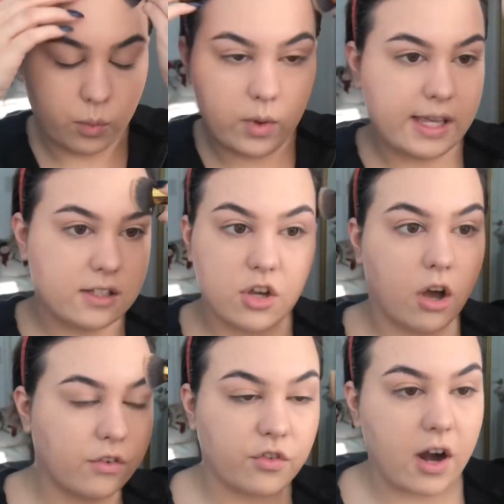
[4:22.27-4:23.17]
We can
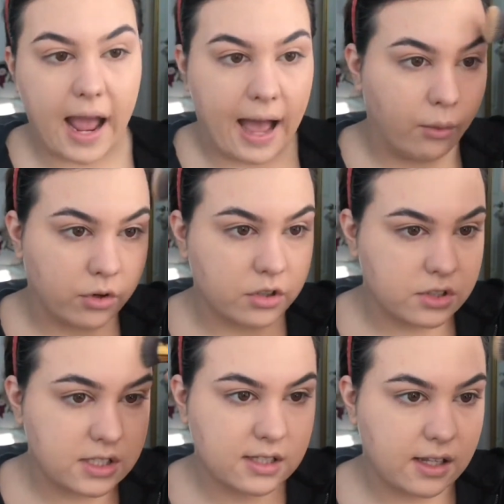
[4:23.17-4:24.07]
talk for
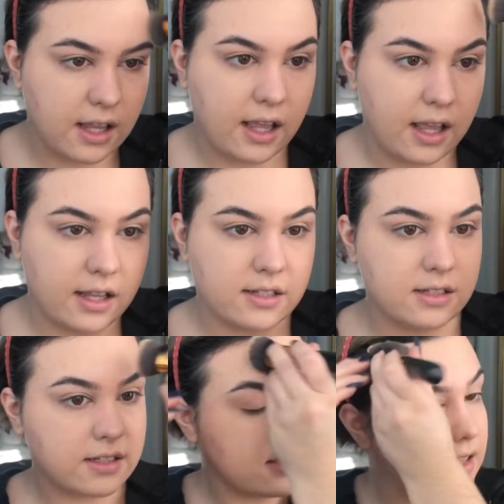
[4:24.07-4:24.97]
hours,
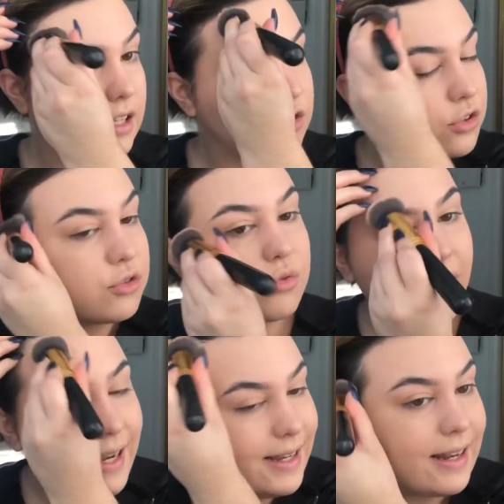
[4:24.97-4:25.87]
and things are
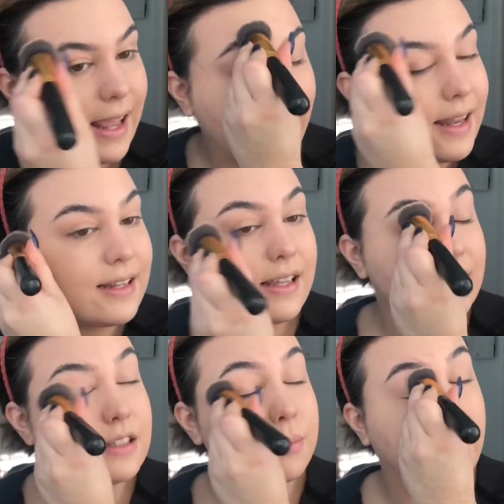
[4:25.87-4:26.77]
great. And he
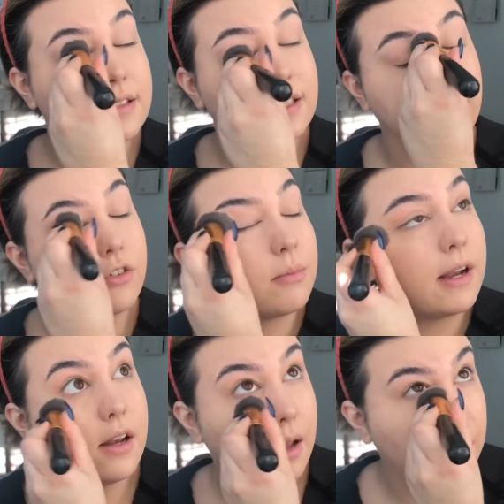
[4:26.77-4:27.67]
ends up asking for
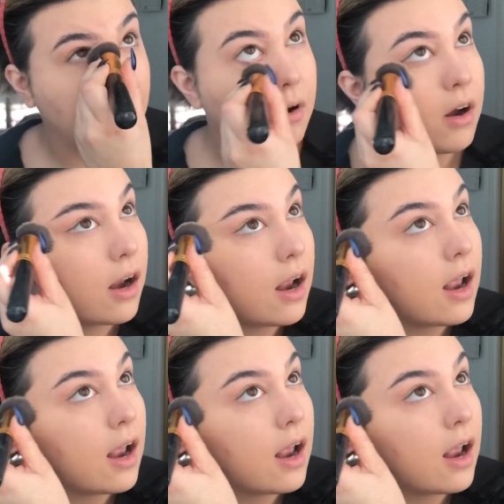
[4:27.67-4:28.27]
my number,